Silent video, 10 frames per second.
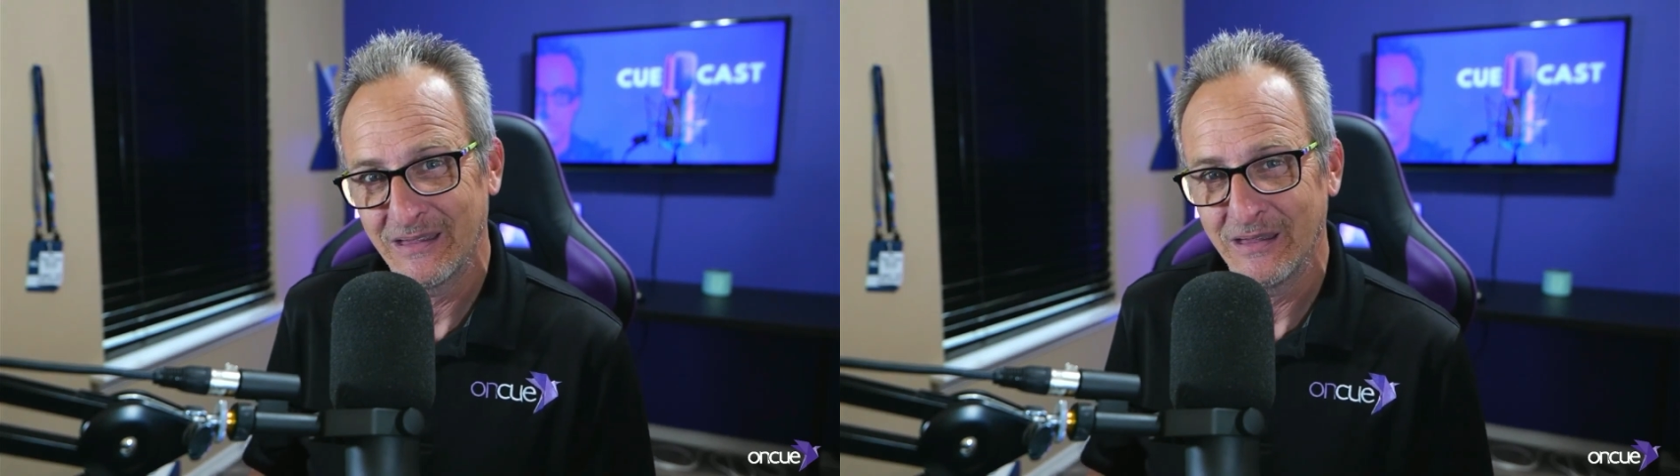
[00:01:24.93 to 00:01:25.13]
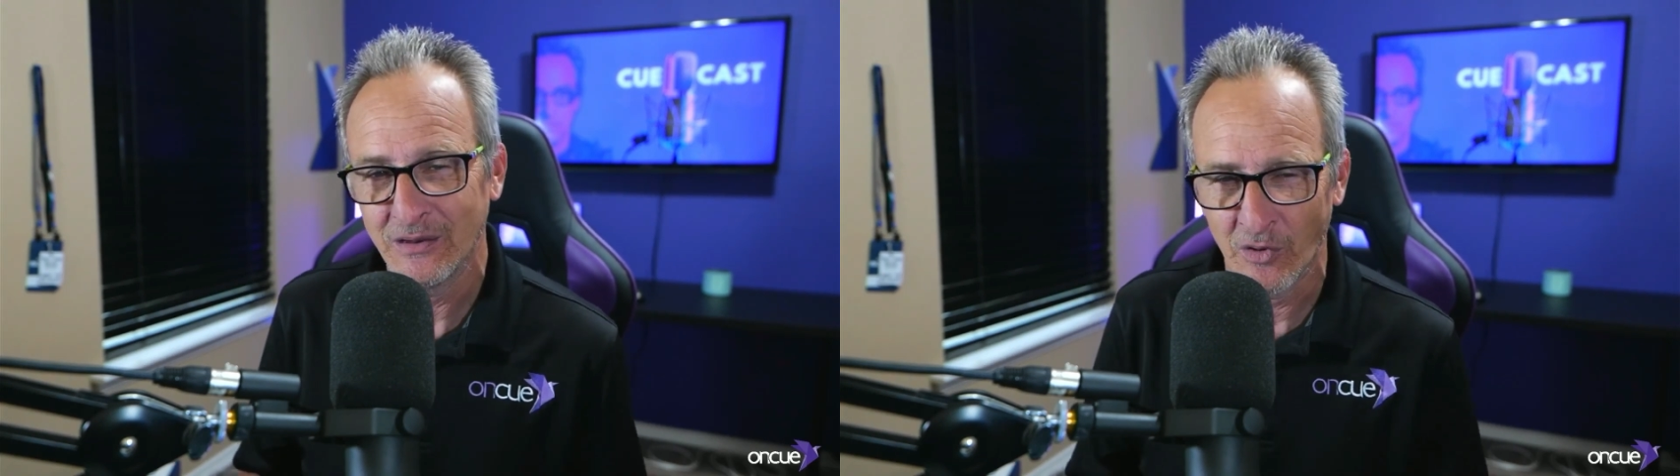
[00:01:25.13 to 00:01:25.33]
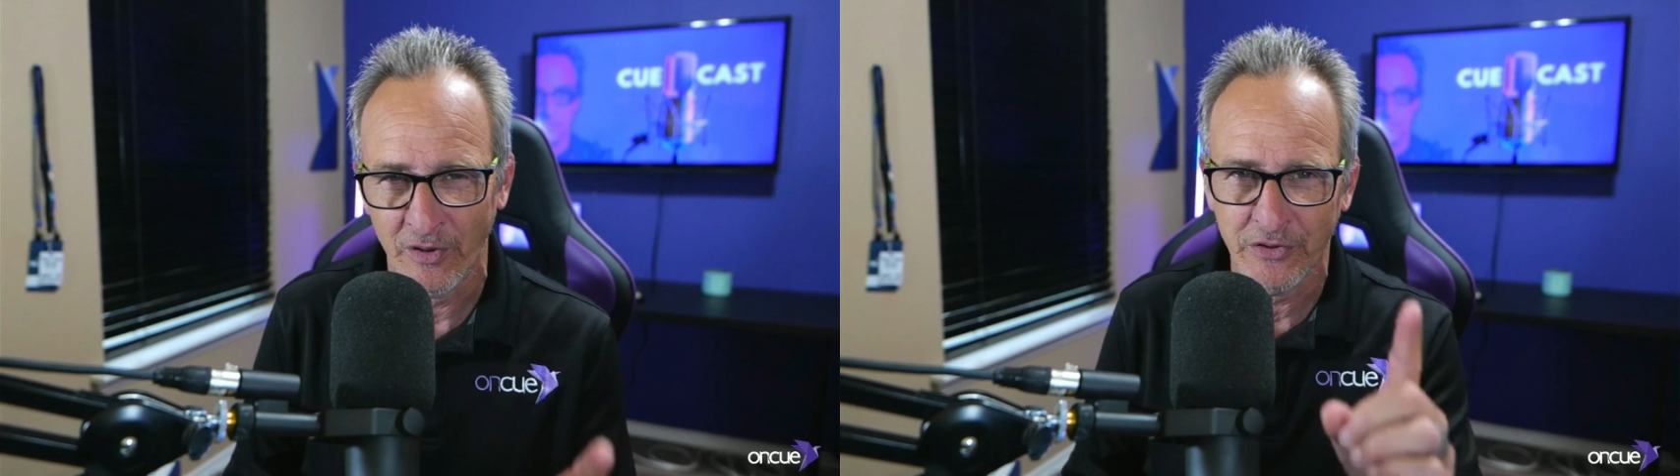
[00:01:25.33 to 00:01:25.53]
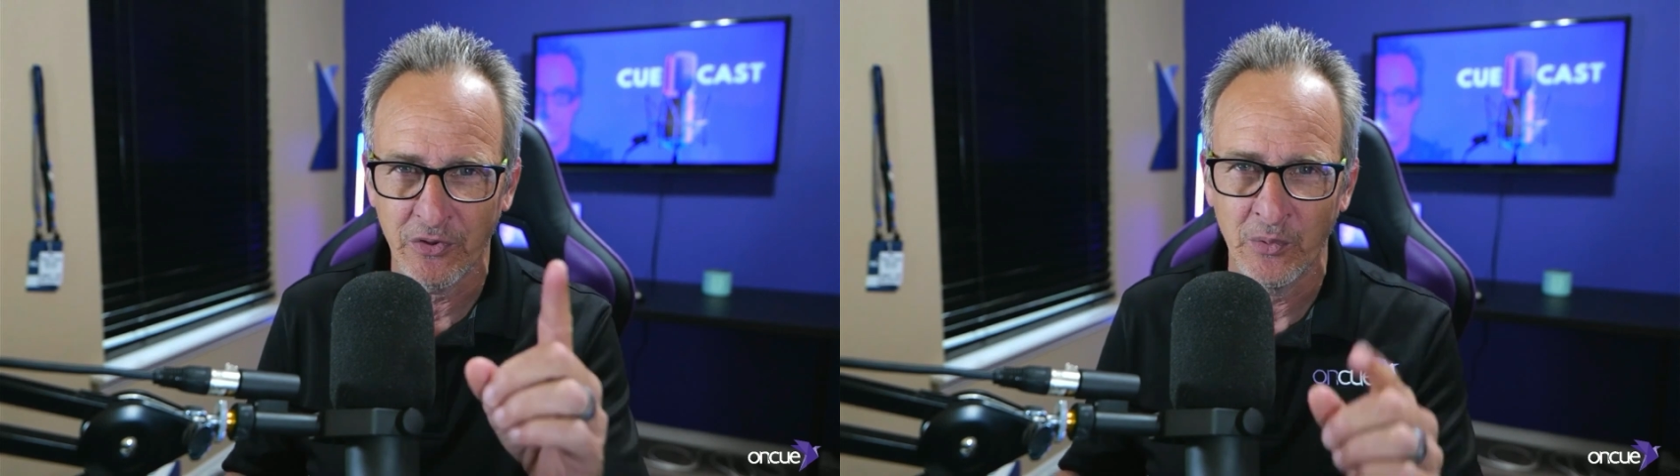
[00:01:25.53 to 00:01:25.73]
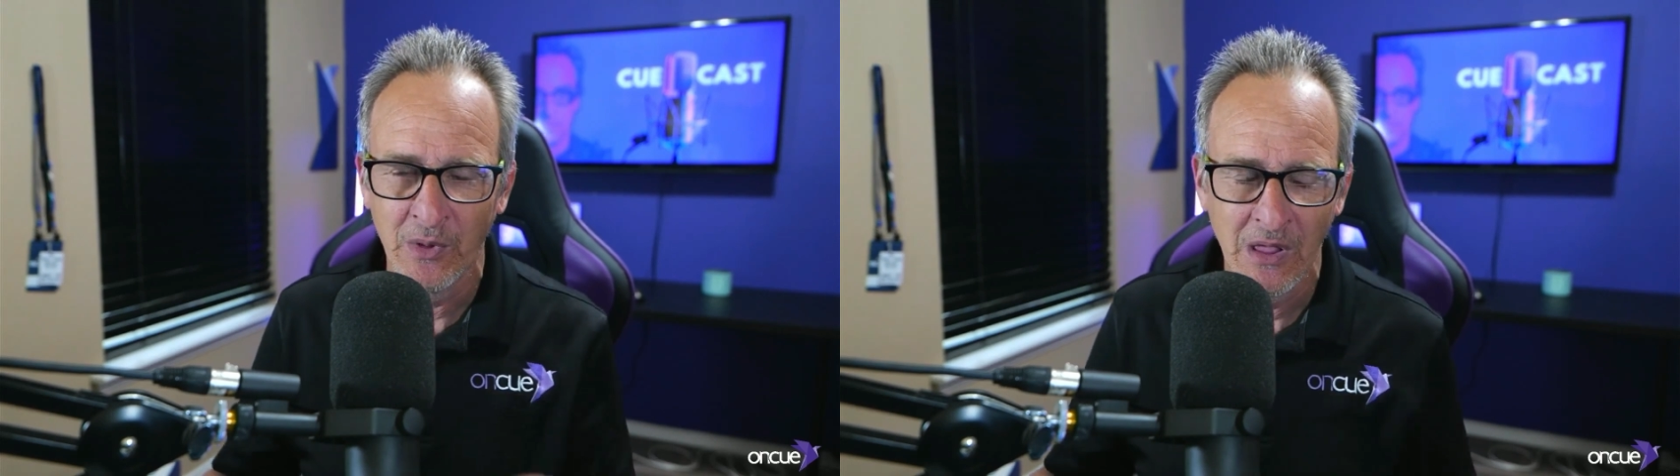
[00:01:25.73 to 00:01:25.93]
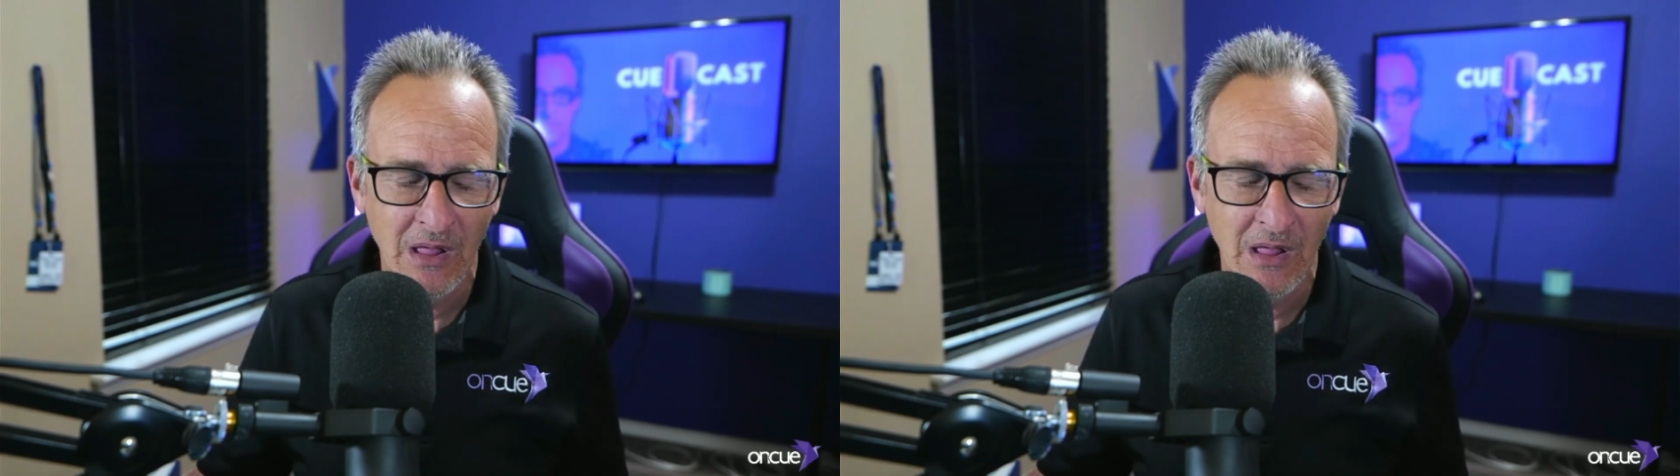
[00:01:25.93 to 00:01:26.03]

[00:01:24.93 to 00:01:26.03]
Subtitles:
in OnCue.